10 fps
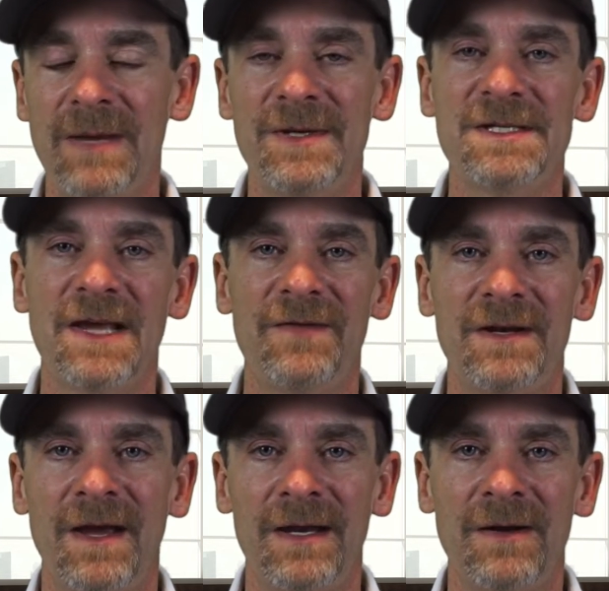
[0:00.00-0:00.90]
maybe
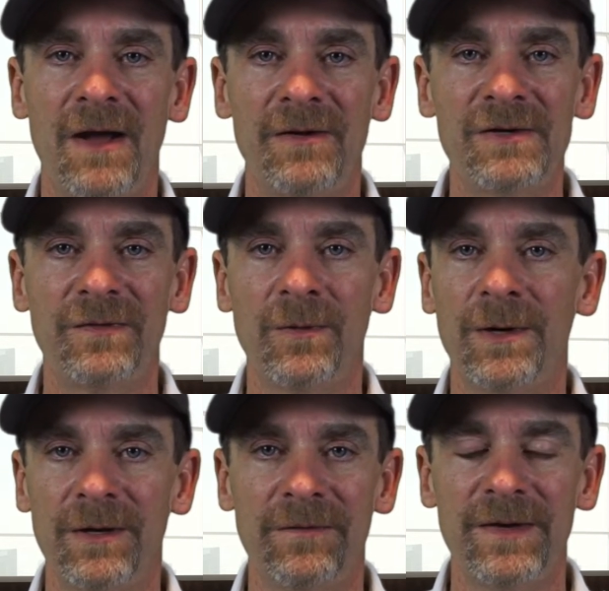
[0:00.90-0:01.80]
seventy-nine dollars for one
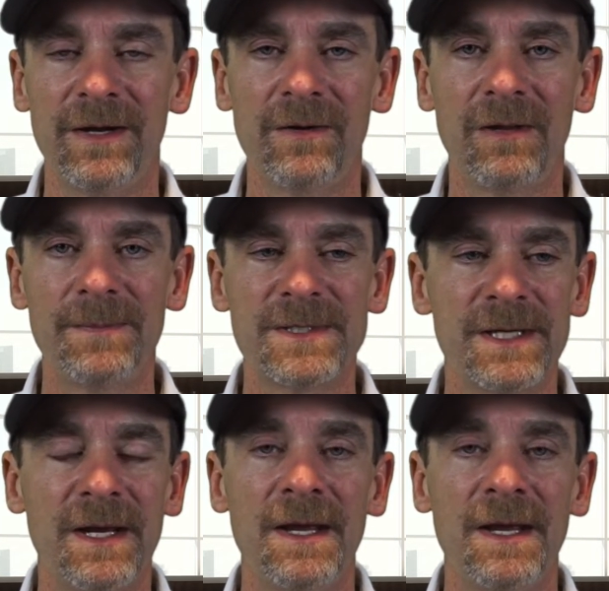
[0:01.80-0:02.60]
of your video clips,